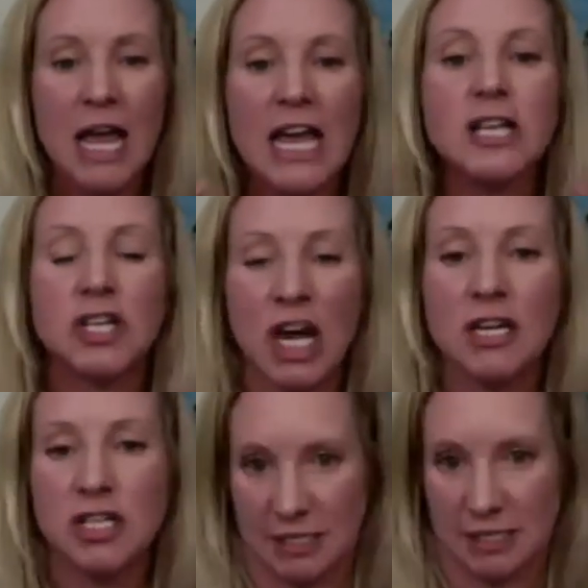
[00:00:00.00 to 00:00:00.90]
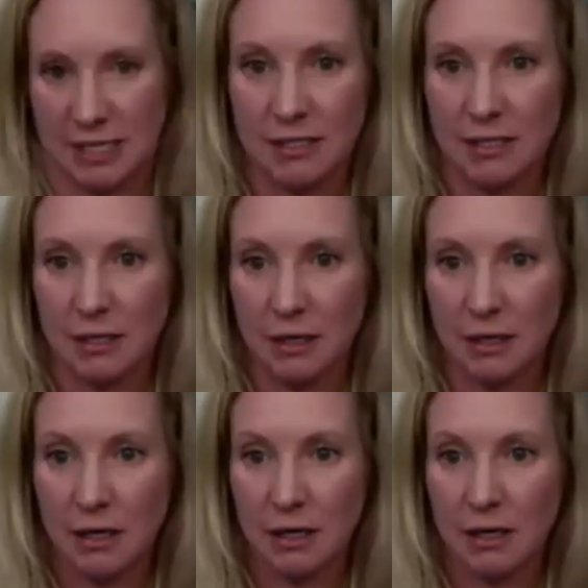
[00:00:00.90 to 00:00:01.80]
it changes us
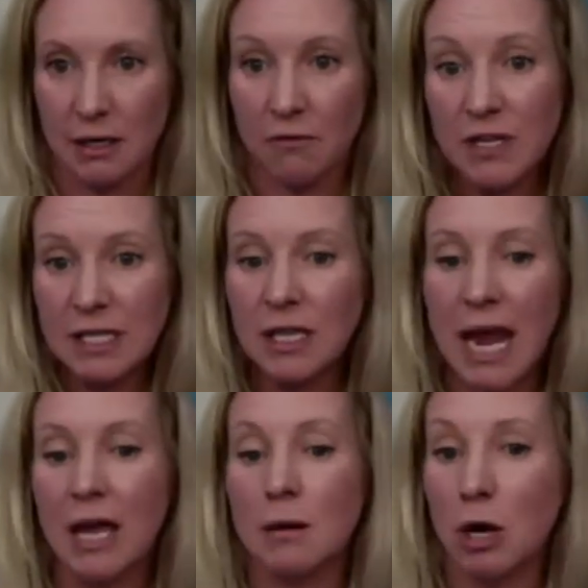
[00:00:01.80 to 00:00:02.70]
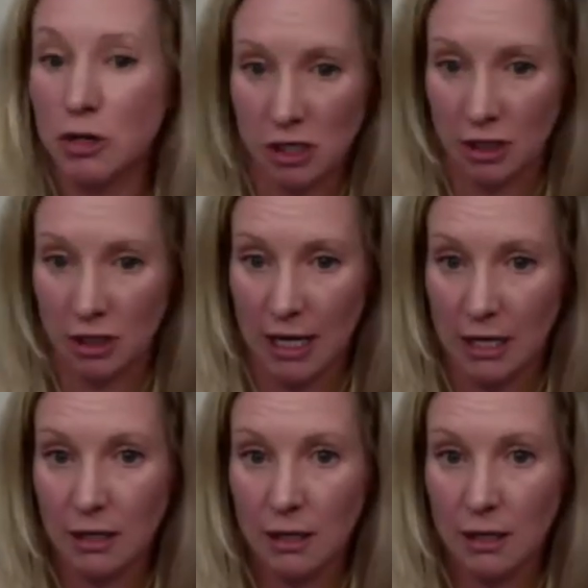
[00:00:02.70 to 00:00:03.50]
physically and emotionally.